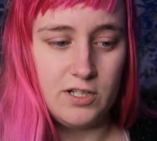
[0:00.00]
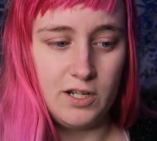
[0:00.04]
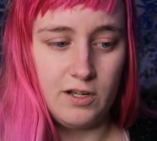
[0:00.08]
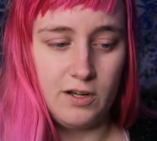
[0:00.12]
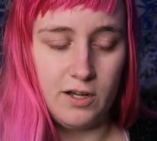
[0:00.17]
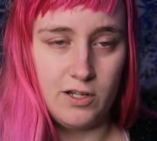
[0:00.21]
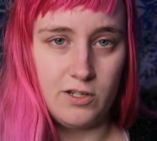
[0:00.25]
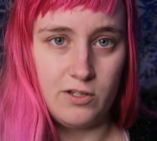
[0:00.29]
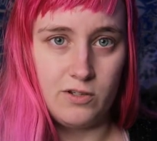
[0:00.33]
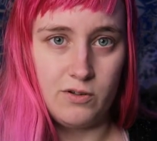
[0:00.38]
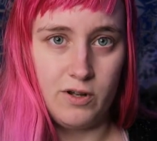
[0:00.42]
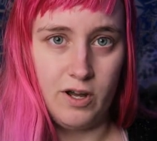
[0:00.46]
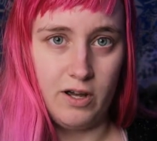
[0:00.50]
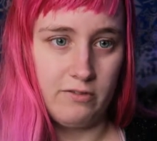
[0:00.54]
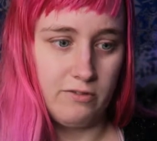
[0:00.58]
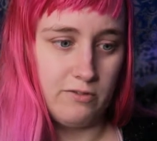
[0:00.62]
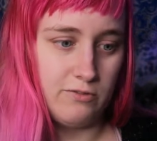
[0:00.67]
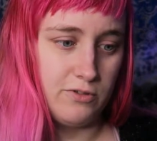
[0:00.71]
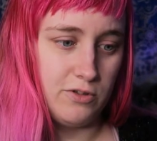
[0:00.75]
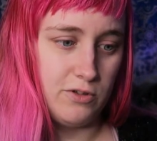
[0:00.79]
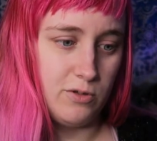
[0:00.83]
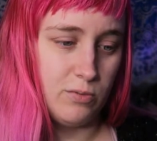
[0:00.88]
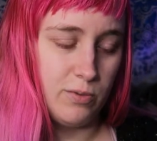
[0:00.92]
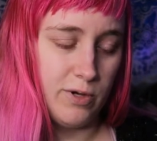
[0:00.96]
Now, I do have
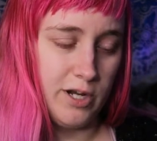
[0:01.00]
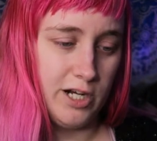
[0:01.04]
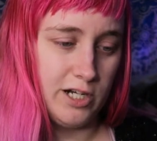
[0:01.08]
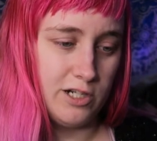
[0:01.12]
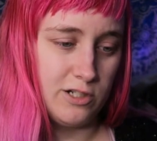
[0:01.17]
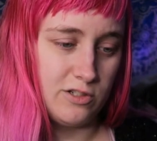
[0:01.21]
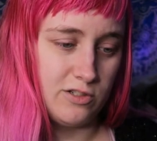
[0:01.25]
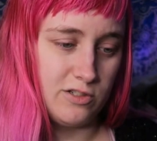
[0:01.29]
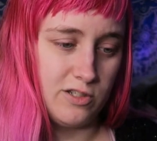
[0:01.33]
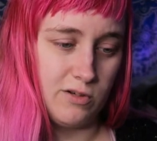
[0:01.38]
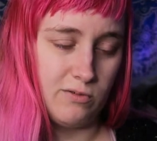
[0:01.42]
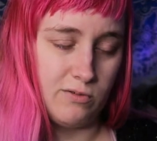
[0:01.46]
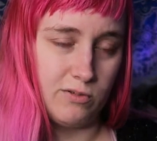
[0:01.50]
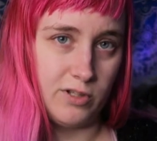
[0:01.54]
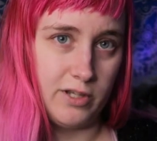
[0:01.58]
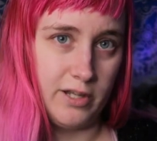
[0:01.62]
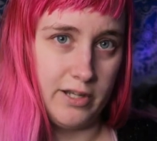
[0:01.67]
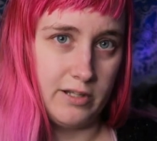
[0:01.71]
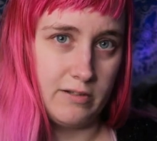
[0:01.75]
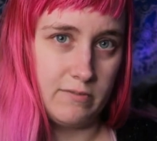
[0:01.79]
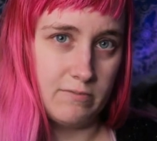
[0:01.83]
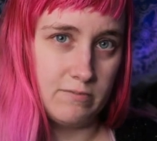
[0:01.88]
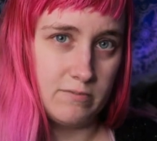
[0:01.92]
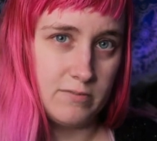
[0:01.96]
a few pairs that were,
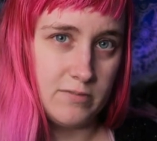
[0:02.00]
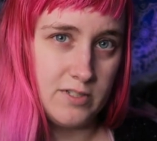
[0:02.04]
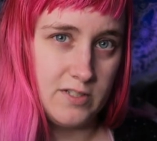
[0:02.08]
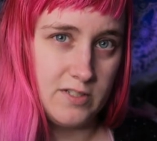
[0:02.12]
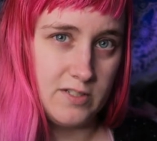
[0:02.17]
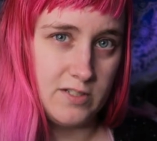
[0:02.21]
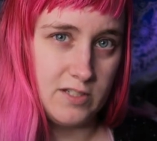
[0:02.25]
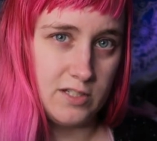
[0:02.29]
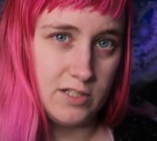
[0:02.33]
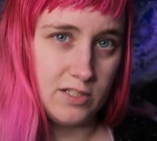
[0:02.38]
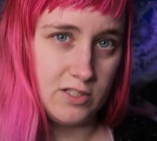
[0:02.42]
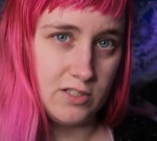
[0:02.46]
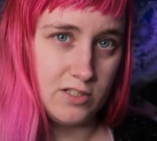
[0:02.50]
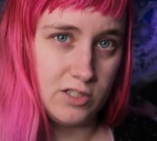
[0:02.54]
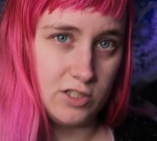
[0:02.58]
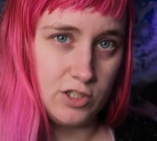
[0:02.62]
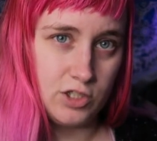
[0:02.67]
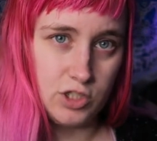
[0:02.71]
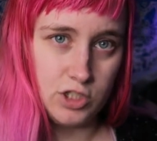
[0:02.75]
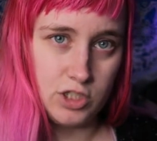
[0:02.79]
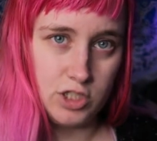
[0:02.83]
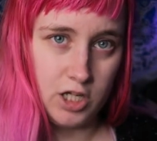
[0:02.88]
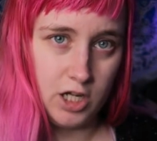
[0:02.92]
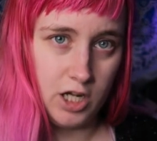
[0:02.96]
like, six
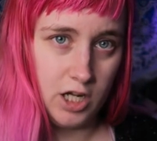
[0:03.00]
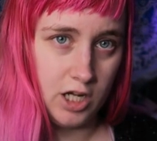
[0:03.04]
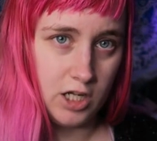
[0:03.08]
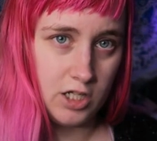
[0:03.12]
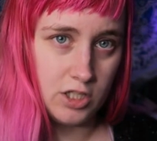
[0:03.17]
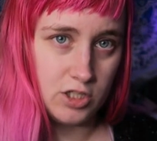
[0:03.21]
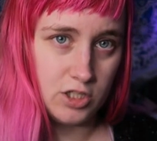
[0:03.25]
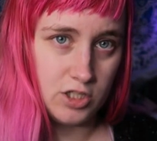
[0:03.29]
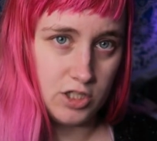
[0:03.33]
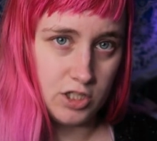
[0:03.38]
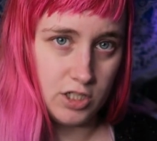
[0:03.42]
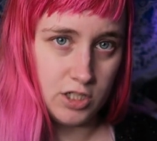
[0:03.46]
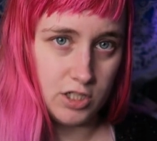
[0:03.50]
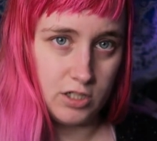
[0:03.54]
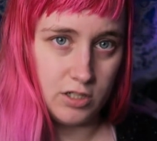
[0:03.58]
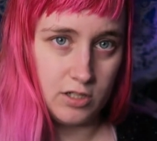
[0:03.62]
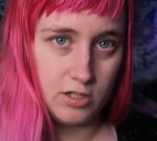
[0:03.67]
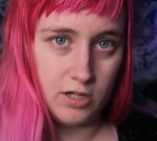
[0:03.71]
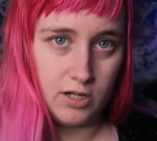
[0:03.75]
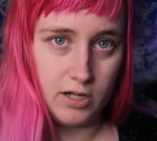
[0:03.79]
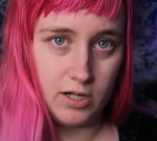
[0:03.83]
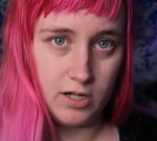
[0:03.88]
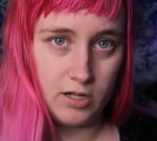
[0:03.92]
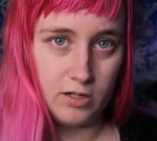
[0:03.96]
and change,
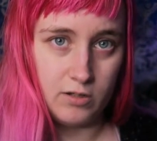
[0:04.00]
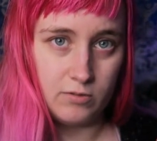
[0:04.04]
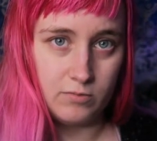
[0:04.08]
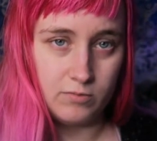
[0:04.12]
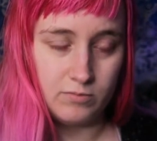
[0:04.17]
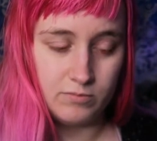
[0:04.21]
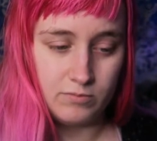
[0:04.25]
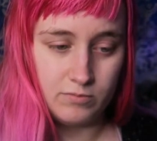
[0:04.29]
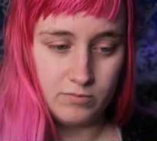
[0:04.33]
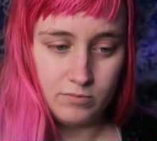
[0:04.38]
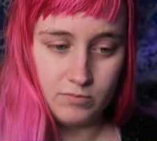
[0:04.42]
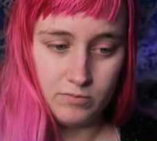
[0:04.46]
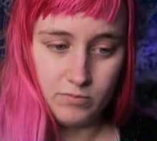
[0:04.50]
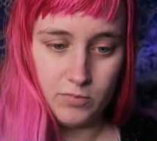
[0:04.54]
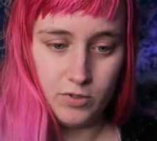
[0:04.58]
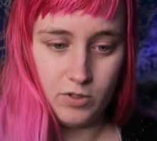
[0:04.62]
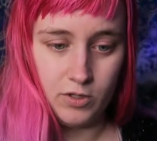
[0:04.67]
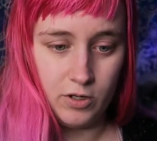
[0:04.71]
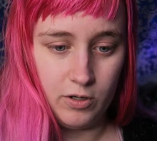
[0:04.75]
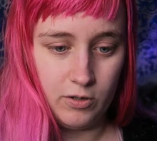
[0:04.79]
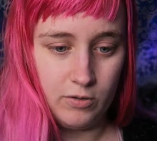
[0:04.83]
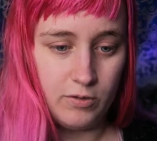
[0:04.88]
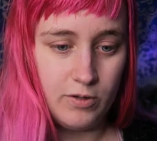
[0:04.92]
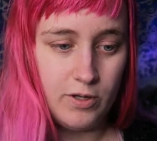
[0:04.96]
and I'll,
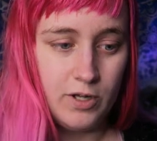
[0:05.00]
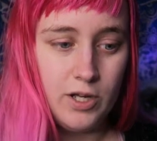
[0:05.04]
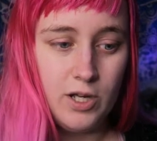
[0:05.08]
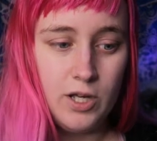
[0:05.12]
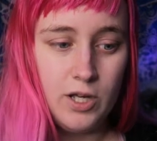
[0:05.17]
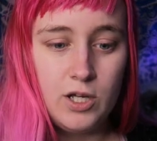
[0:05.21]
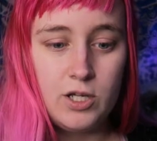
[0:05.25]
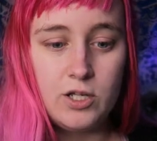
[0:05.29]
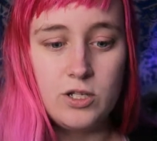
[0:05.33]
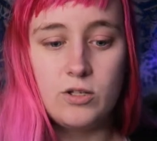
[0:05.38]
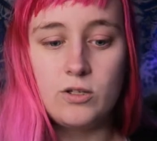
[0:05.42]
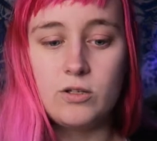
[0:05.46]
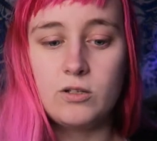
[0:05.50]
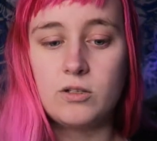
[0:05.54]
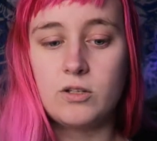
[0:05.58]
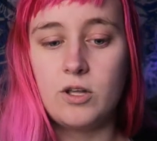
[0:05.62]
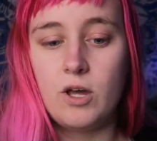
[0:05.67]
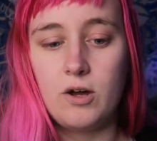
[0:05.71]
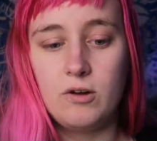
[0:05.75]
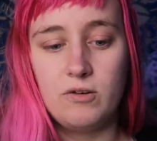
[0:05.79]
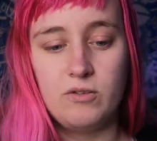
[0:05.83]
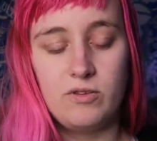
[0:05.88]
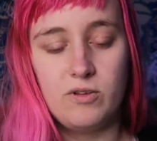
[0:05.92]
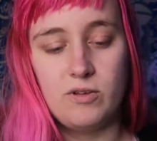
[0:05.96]
you know, you'll
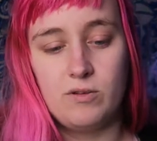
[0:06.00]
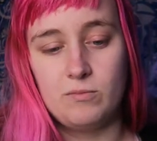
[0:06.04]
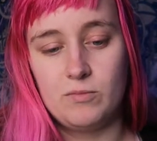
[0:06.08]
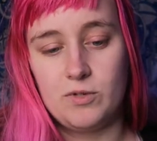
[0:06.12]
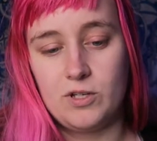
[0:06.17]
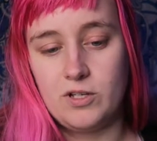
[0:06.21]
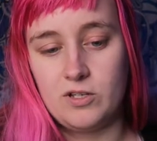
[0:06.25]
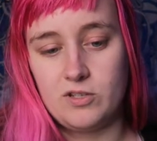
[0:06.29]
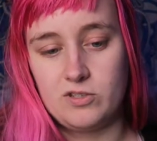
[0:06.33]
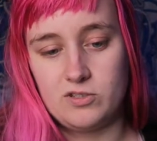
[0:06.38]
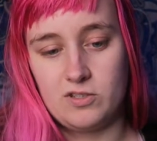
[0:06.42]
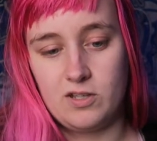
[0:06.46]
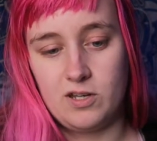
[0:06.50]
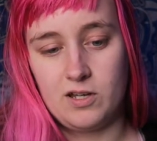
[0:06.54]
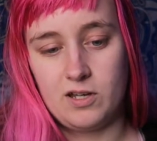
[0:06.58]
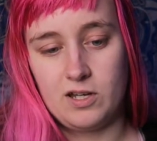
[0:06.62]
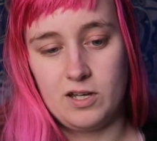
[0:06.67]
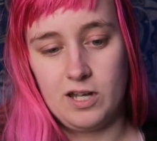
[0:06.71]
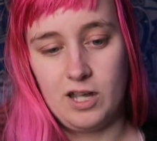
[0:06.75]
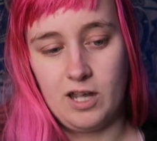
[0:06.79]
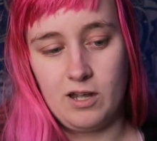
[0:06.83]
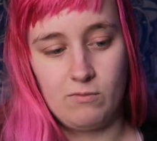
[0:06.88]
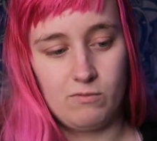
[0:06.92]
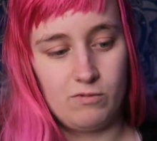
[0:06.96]
know them because
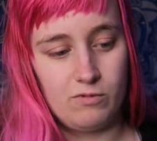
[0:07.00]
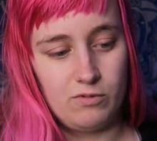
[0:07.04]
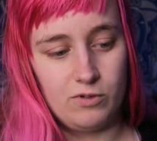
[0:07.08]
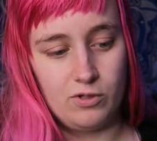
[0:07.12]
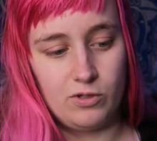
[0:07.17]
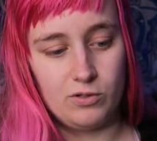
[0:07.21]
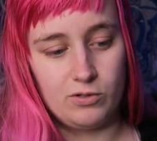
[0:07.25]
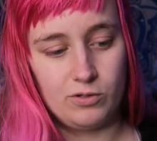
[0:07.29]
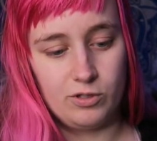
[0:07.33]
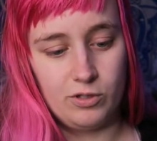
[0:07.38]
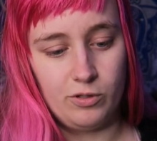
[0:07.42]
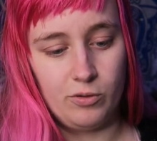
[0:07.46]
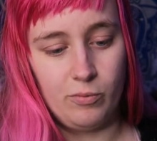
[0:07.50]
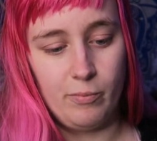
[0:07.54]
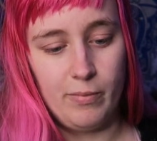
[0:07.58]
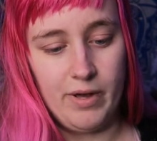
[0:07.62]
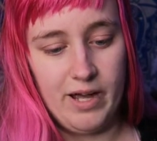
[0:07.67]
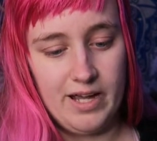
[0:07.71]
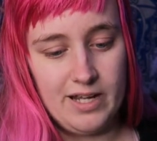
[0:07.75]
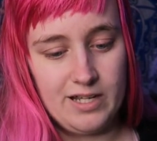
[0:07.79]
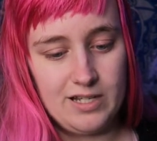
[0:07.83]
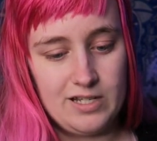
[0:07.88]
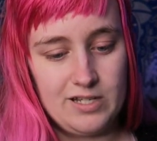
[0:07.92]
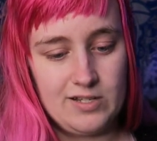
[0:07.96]
they came with their own little
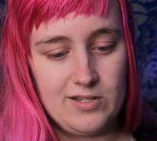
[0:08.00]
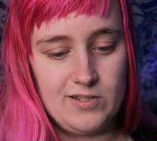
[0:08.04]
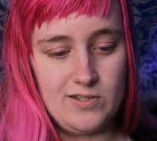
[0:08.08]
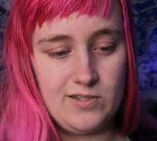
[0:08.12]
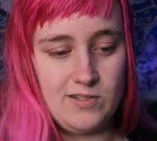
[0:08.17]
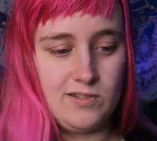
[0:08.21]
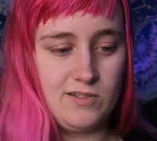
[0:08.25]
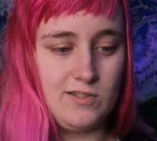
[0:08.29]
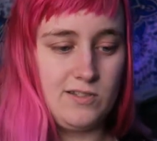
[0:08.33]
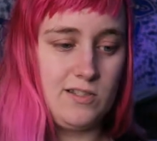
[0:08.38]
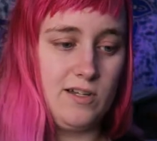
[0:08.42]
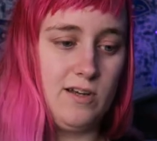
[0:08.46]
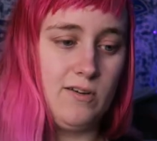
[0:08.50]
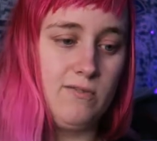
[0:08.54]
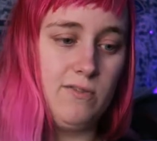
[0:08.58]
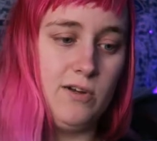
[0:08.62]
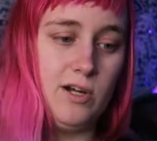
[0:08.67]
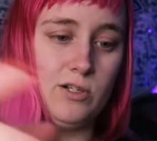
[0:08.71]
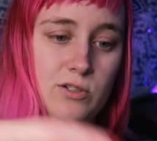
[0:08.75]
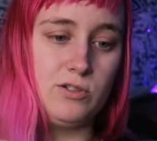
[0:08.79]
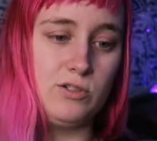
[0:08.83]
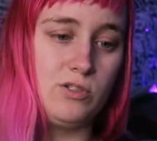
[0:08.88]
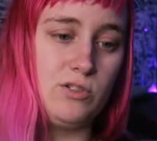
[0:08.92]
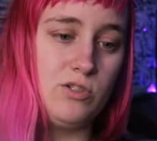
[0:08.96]
baggies and stuff.
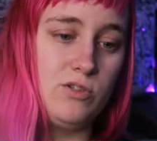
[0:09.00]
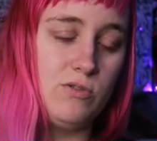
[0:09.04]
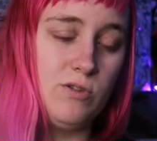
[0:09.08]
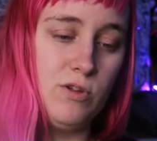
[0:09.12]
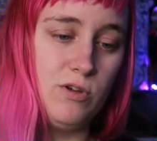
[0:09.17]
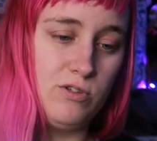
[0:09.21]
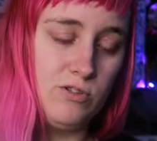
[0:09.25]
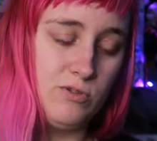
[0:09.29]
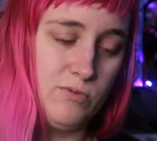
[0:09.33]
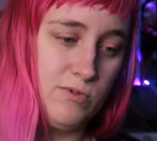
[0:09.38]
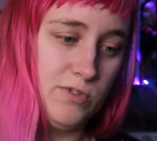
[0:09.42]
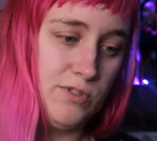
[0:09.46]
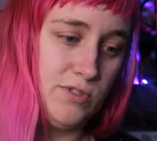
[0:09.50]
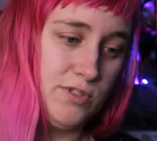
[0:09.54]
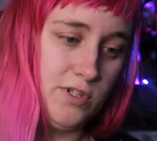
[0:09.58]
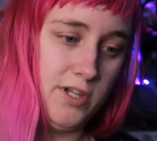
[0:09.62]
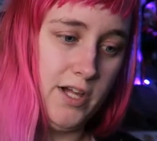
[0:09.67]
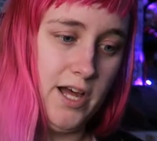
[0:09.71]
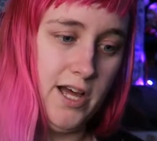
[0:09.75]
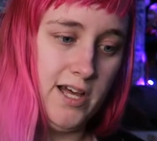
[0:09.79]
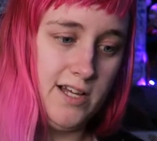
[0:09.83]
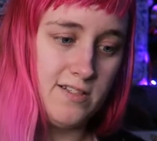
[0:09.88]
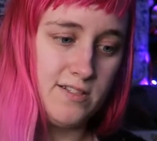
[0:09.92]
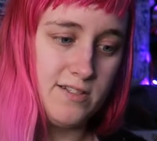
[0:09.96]
I'll do those ones
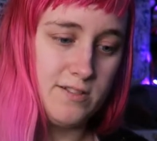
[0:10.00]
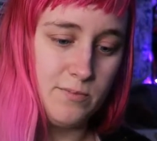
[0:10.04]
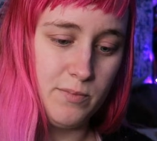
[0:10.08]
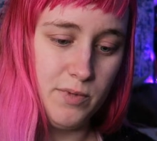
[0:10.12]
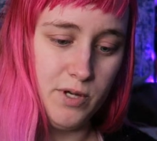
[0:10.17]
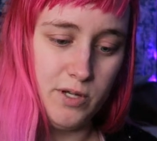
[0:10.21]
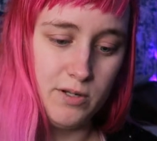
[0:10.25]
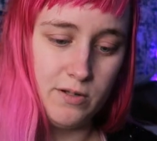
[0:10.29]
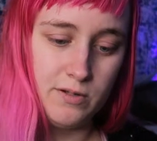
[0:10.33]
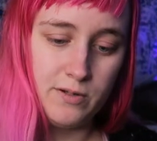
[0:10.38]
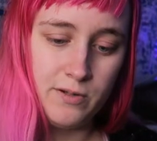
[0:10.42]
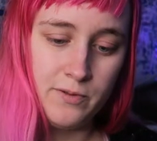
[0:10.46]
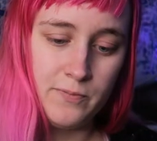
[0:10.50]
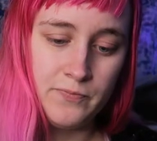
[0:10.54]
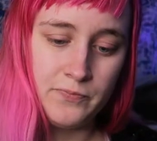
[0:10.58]
last, but